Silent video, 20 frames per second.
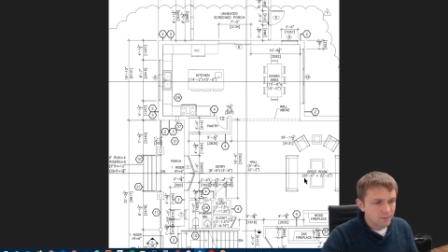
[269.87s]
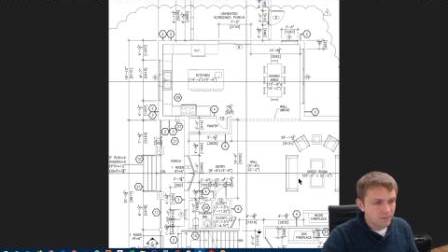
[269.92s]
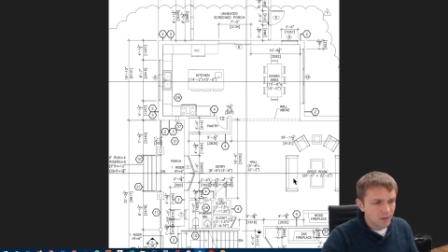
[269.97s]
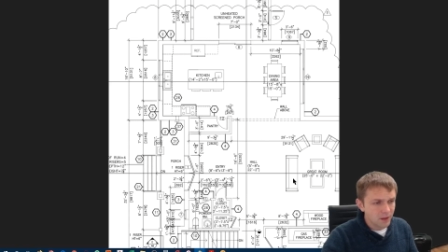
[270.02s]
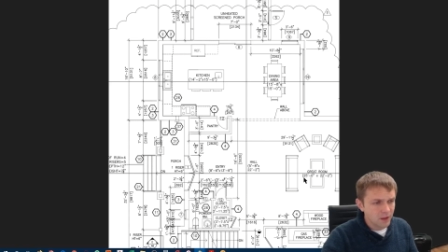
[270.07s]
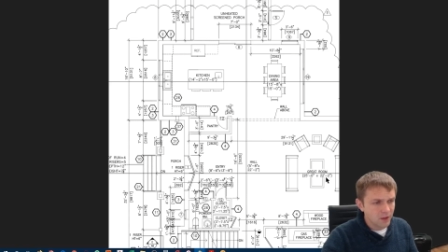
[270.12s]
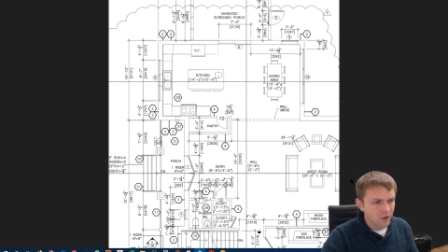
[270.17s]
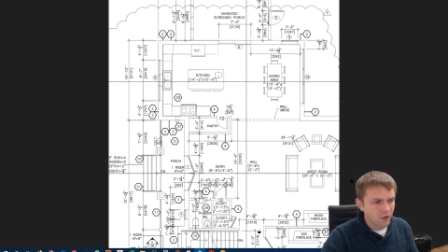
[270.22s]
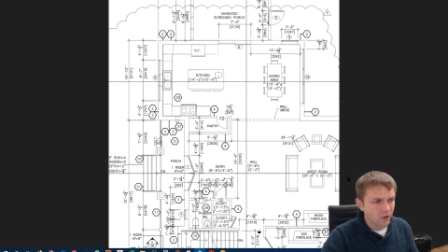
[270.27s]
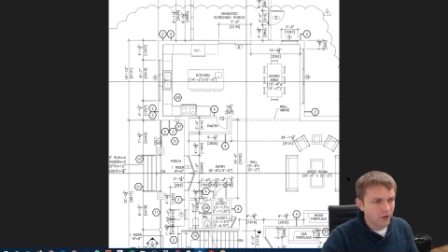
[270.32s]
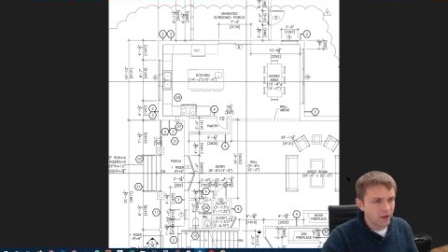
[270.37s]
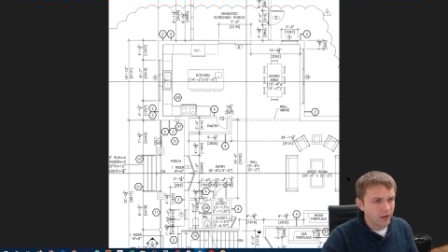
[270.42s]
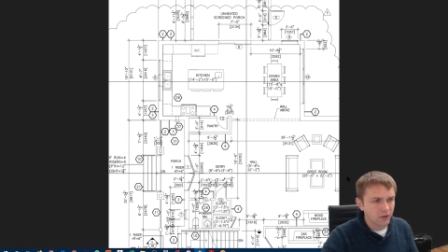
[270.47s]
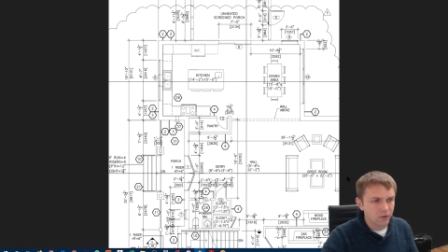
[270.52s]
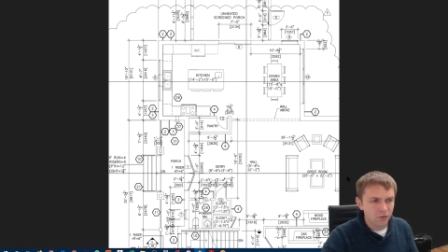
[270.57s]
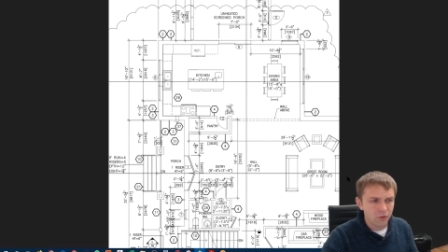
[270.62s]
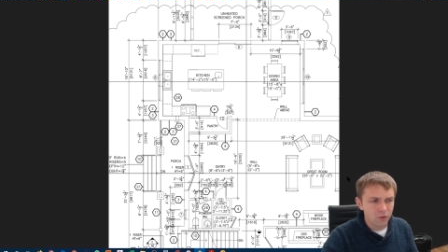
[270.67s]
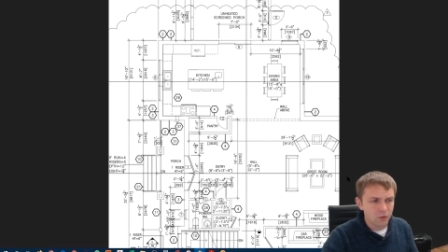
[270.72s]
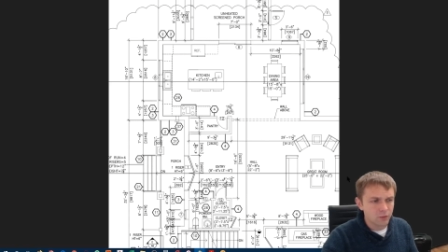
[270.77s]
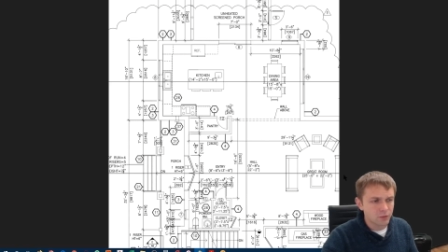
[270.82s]
great
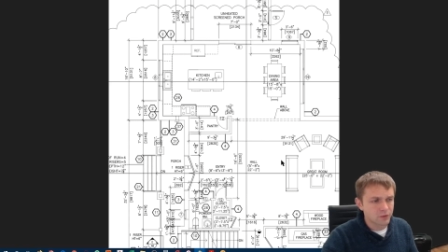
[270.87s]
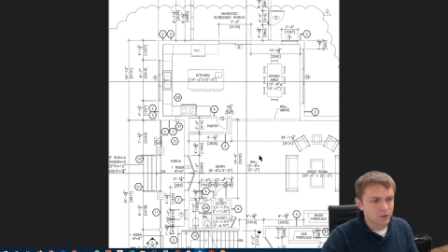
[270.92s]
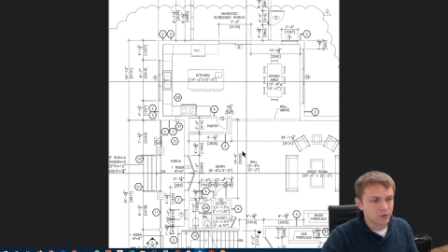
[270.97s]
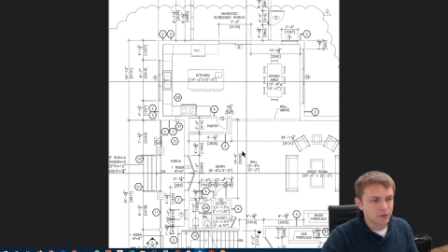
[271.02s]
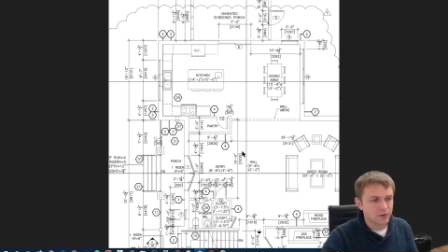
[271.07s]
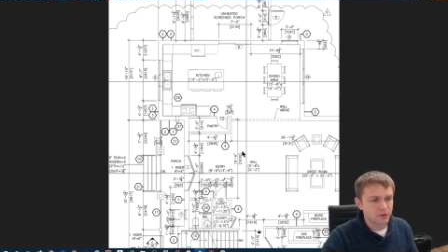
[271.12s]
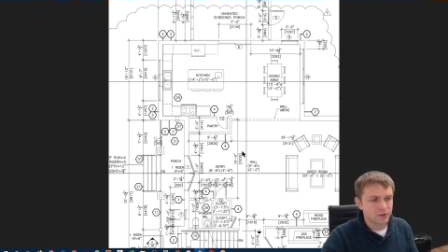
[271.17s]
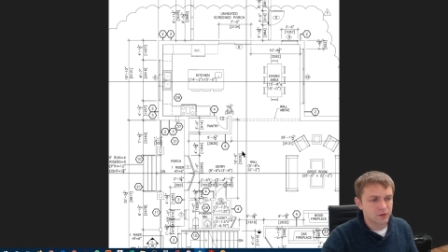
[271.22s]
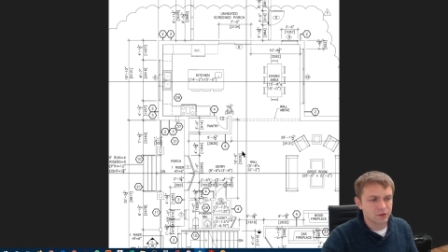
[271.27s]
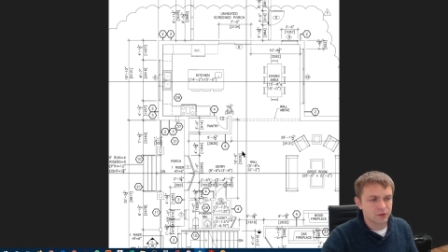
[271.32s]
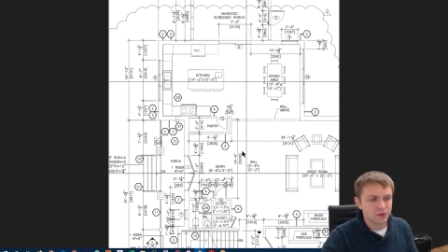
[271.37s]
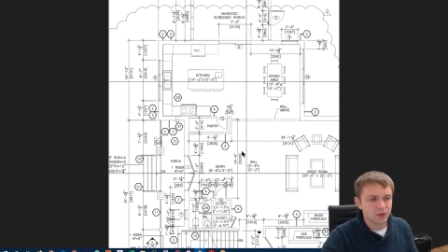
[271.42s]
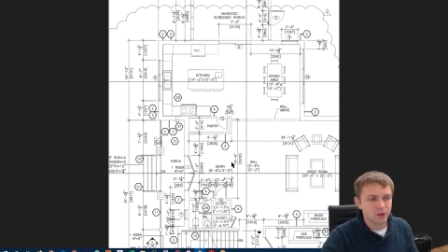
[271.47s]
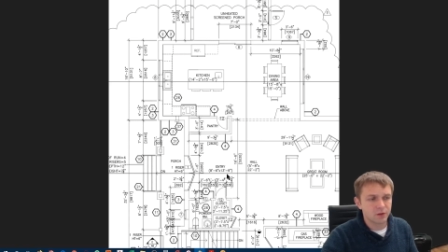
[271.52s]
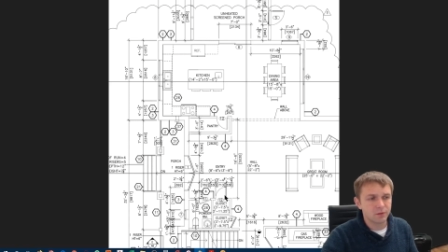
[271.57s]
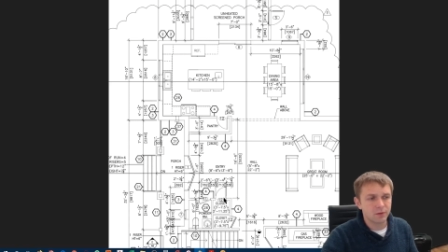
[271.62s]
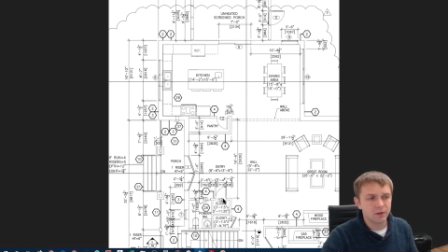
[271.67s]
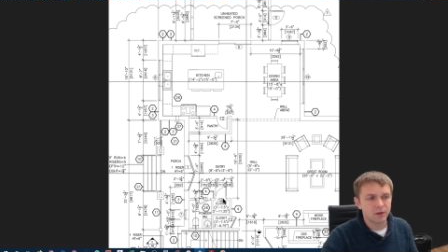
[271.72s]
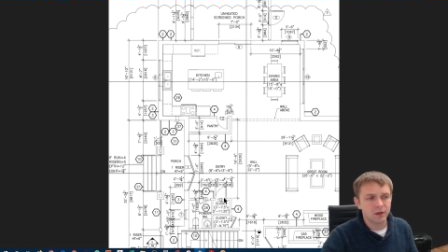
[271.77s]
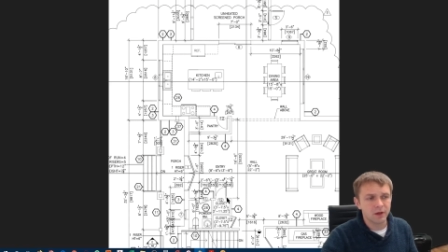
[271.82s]
room. So this is going to
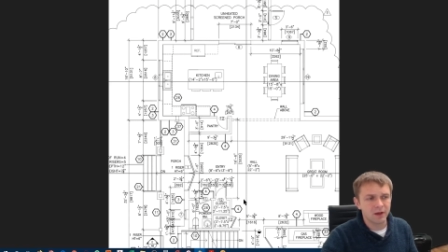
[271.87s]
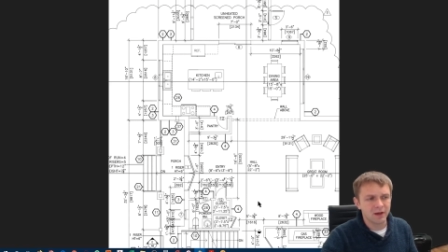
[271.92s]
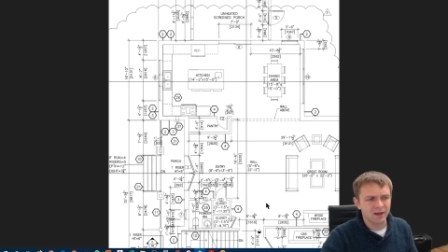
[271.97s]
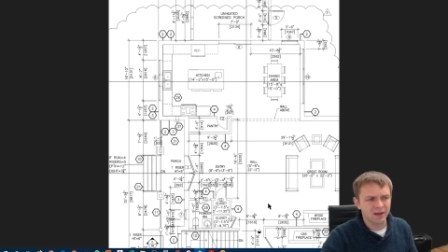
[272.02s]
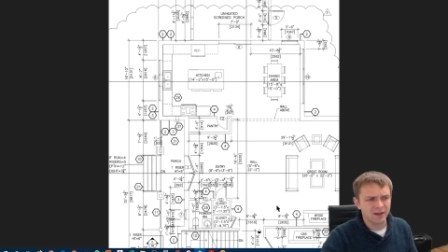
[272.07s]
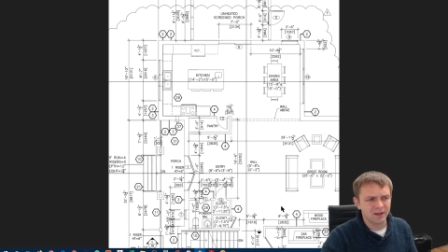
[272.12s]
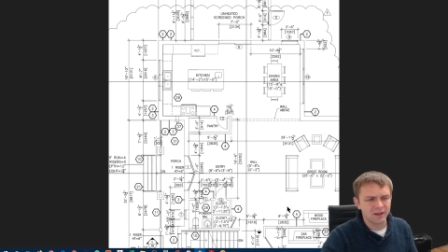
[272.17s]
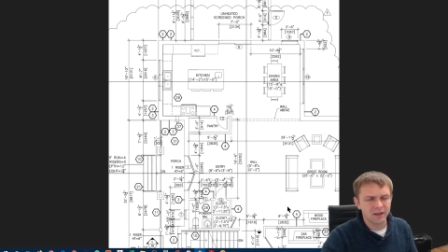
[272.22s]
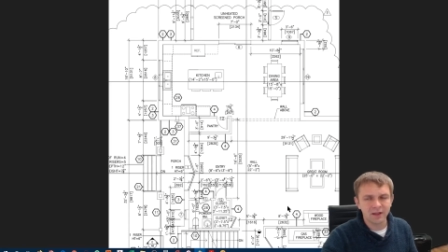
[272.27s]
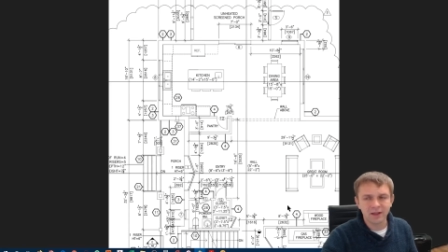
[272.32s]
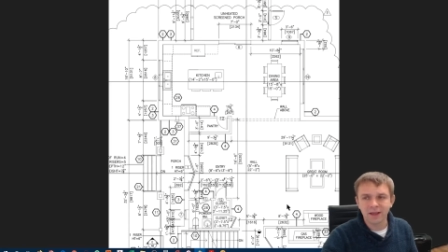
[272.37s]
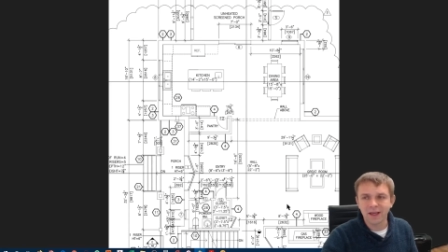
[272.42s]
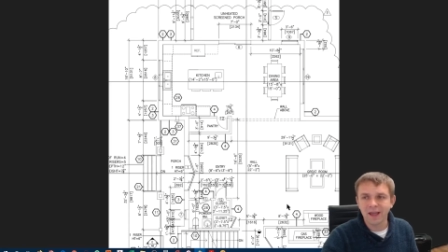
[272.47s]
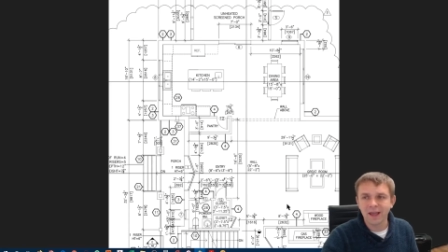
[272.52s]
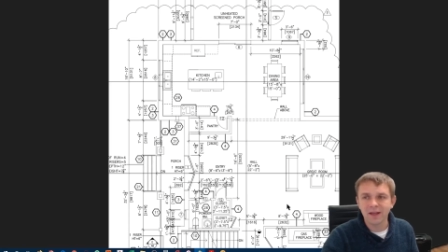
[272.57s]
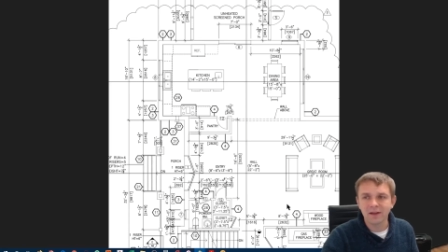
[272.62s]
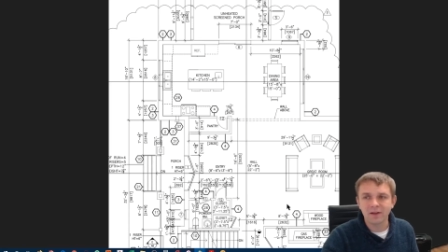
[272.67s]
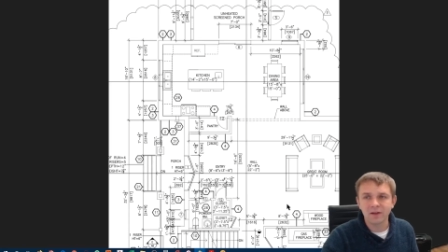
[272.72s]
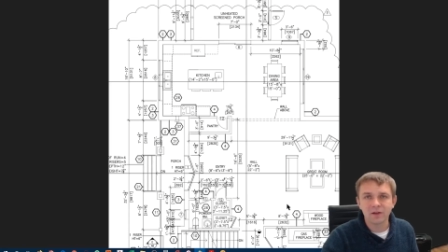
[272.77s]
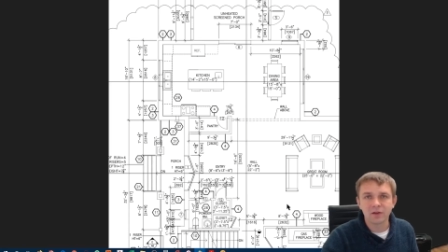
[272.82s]
be I think
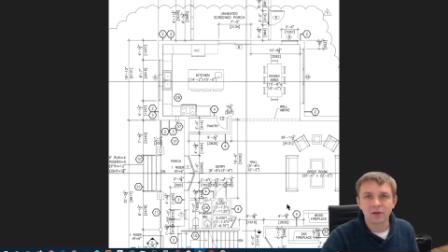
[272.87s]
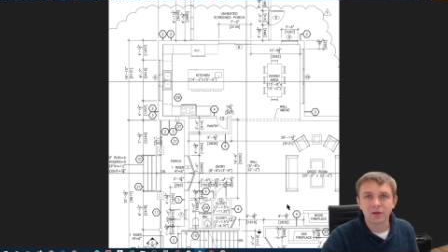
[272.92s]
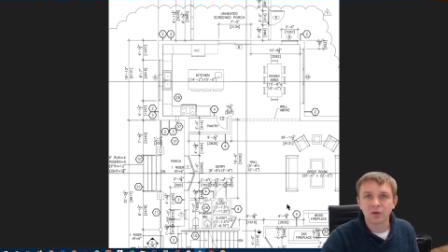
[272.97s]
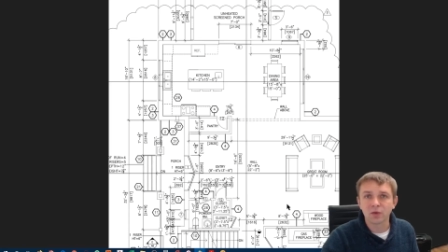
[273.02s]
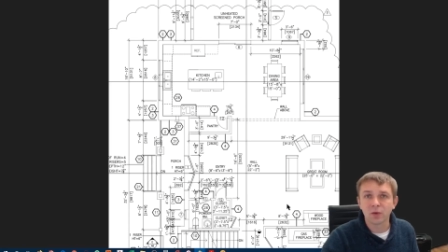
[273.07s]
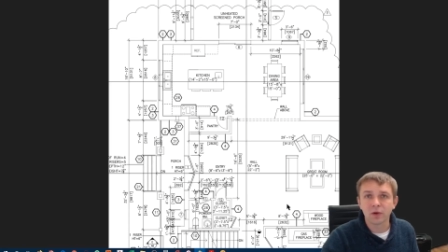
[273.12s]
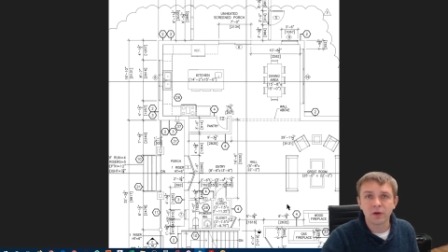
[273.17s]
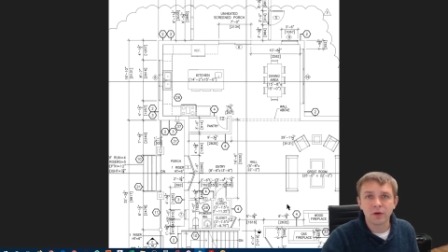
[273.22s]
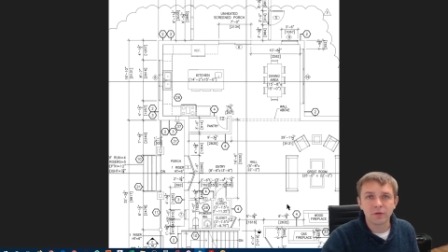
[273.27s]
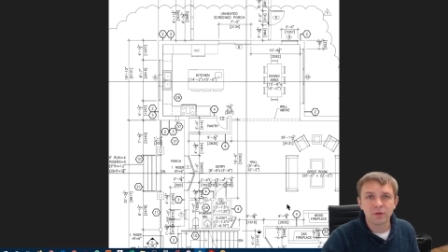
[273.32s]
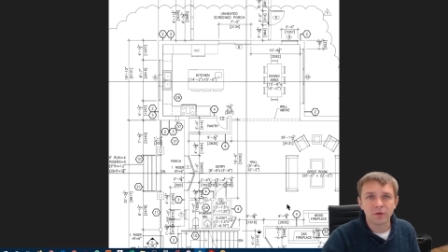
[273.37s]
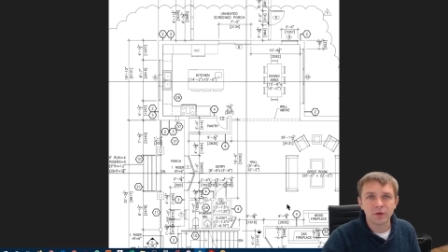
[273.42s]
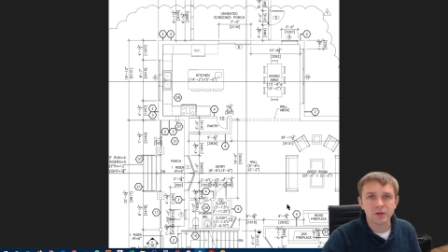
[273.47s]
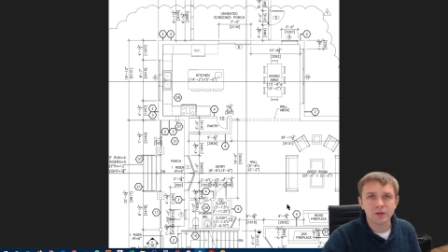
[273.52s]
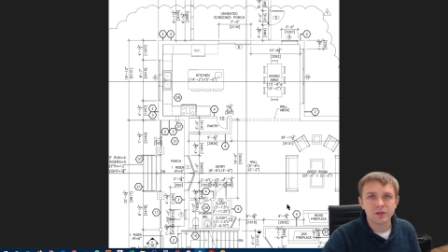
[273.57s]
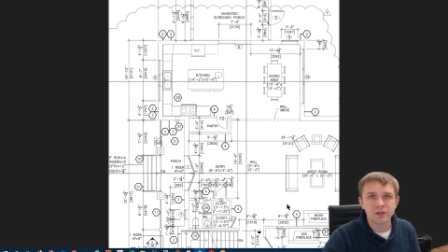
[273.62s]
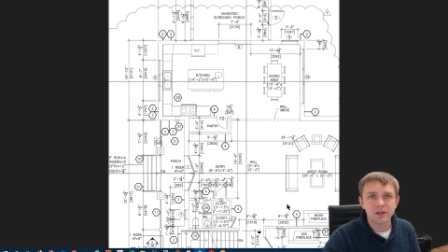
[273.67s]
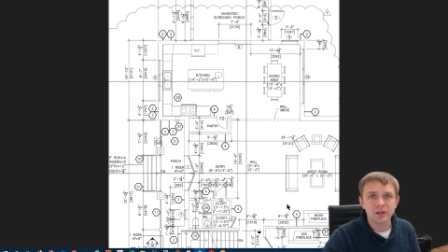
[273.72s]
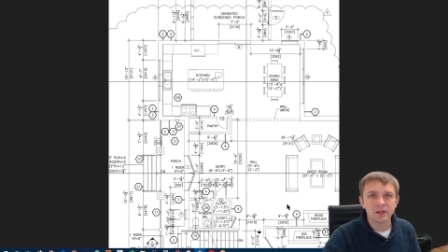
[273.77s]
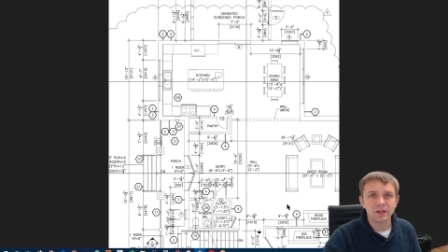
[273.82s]
18 or 20 foot
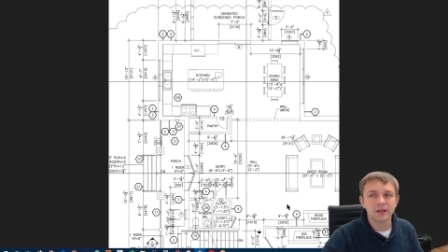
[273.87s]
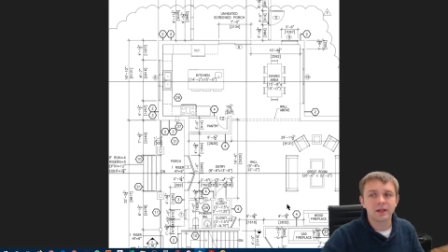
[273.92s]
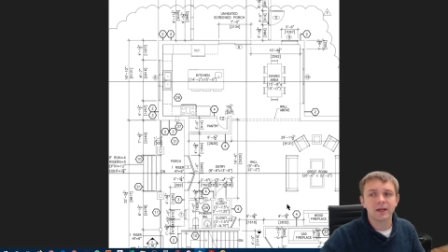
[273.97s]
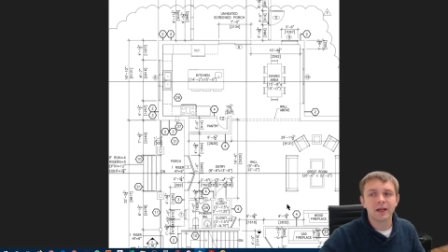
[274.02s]
ceiling,